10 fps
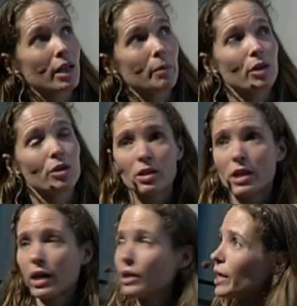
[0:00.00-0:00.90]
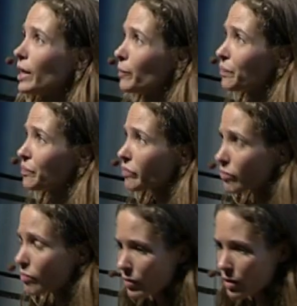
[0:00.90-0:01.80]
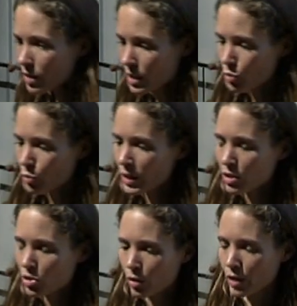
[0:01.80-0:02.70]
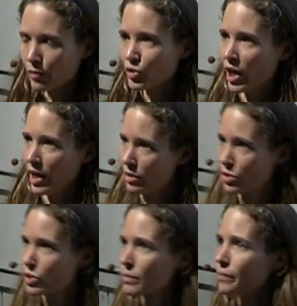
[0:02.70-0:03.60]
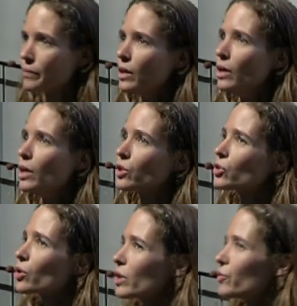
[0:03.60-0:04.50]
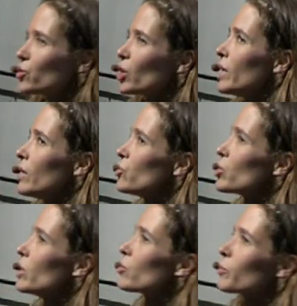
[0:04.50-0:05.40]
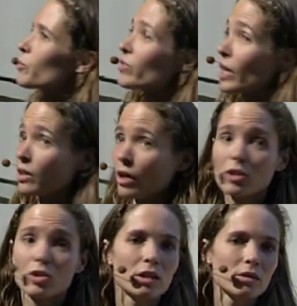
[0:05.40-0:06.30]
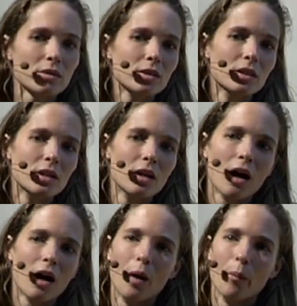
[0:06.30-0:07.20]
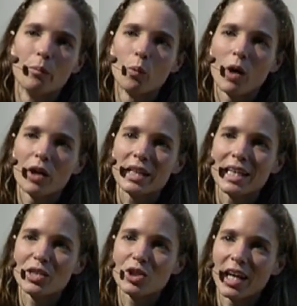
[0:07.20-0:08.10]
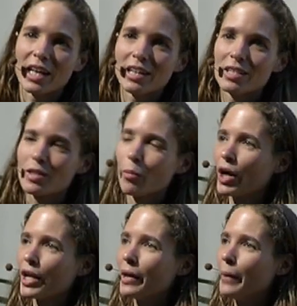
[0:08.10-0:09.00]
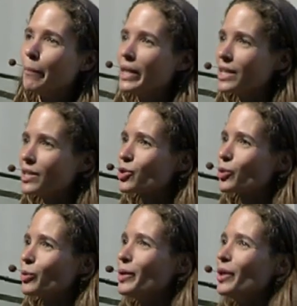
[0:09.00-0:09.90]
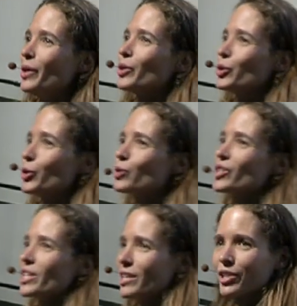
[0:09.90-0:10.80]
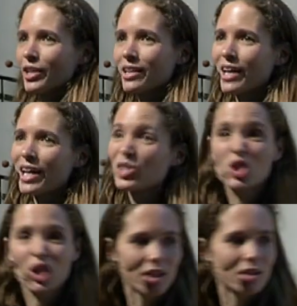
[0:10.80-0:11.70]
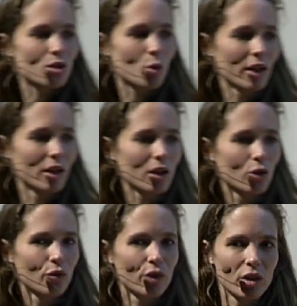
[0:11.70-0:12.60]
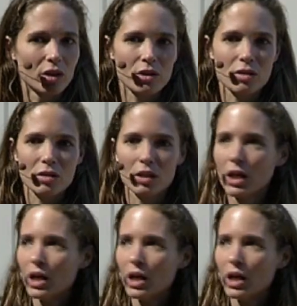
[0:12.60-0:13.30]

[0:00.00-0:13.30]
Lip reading: that I'm going to tell now is really a story of change, in terms of technology, what the internet is and what it means to use the internet has changed quite a lot over the years.